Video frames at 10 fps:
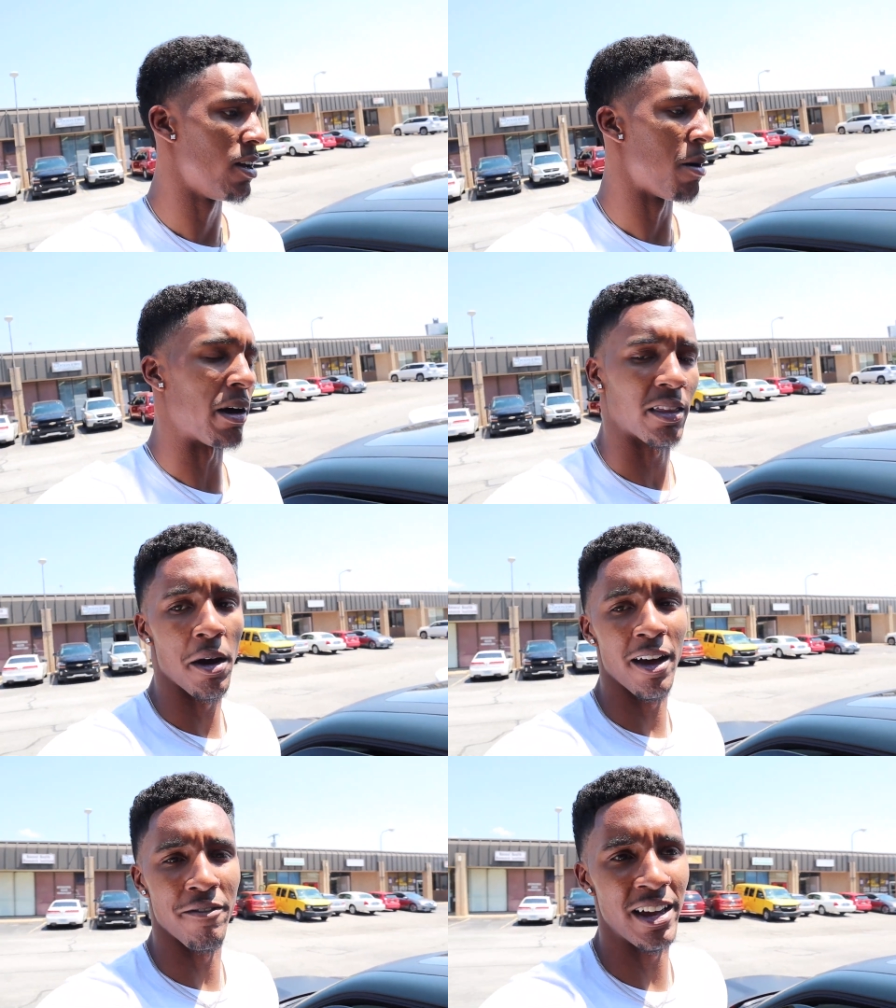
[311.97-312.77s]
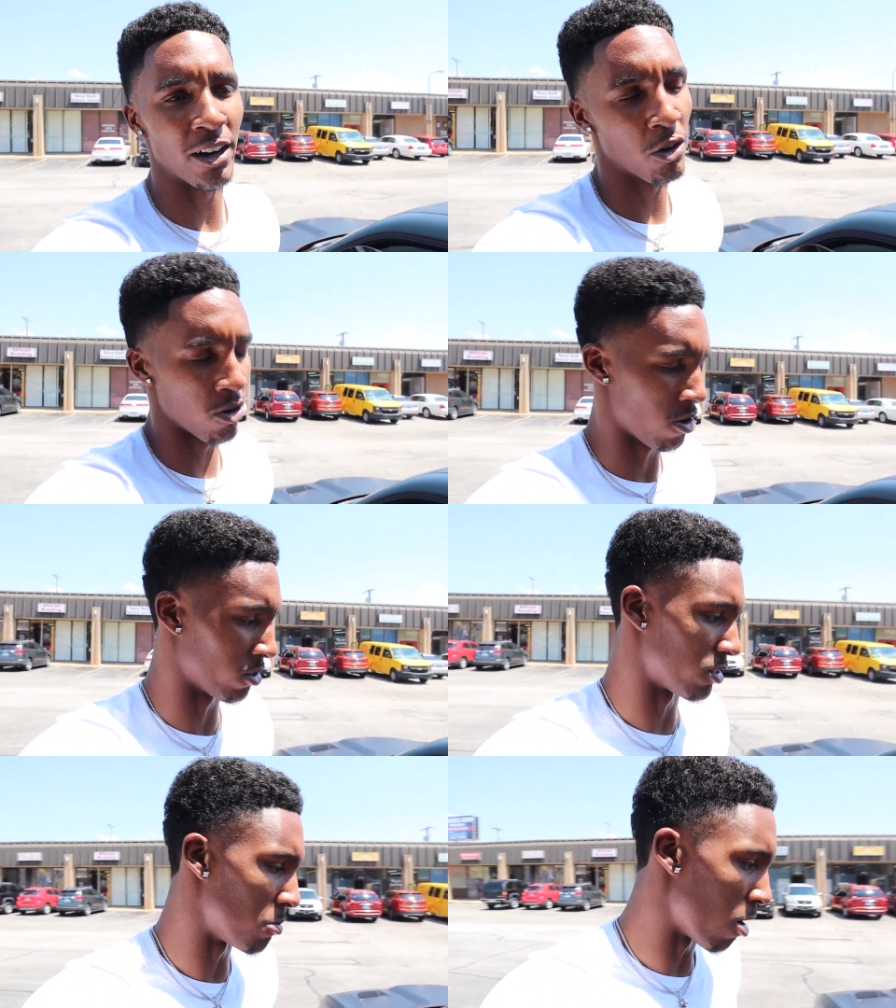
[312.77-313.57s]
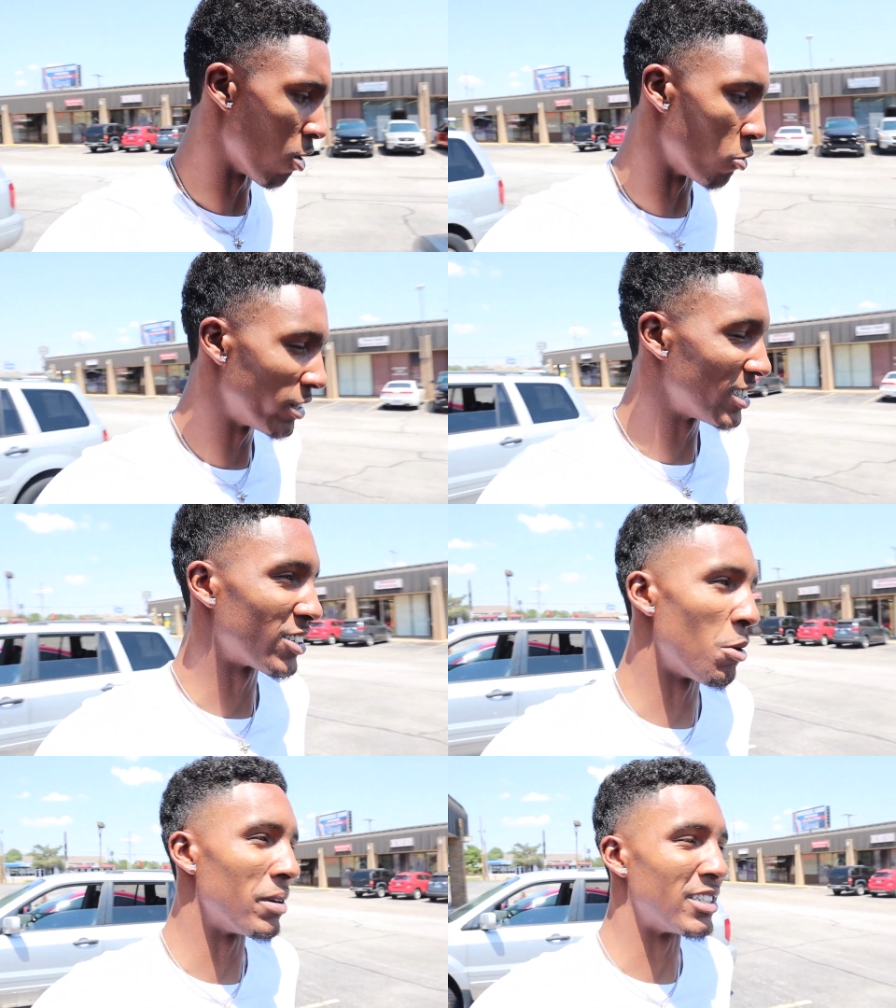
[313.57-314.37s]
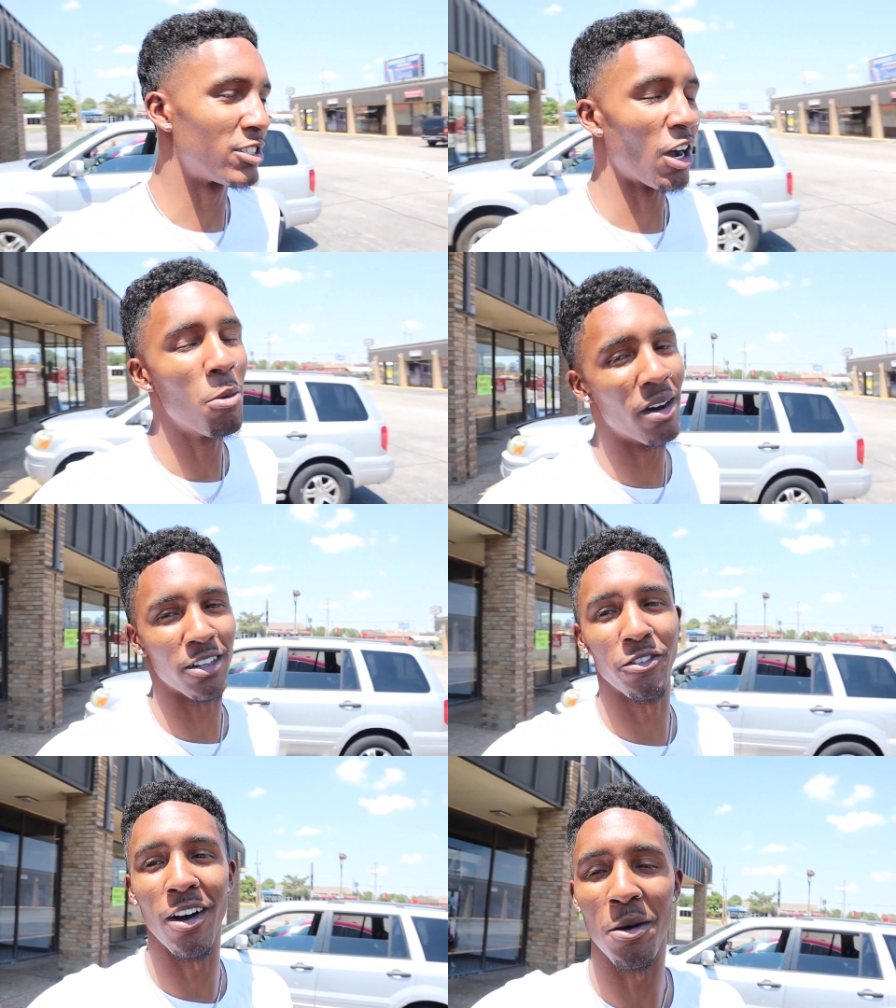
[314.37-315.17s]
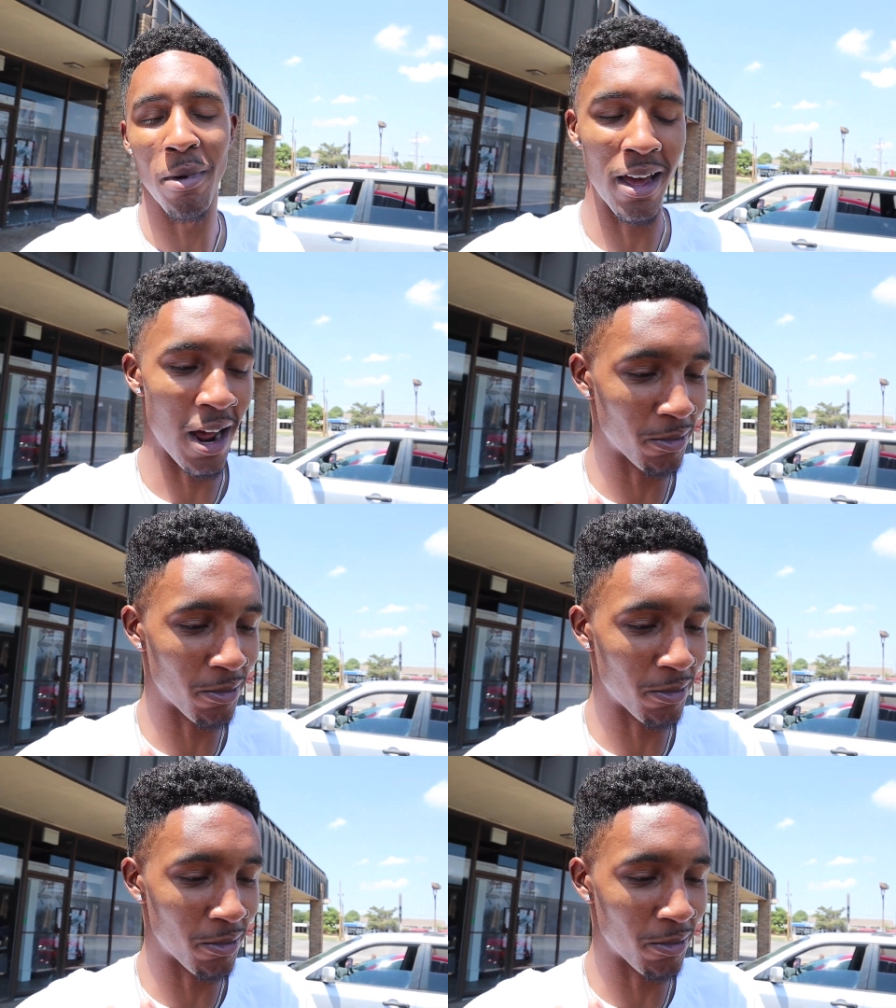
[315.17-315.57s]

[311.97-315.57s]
about the event going on tomorrow, which is gonna be so much fun, man.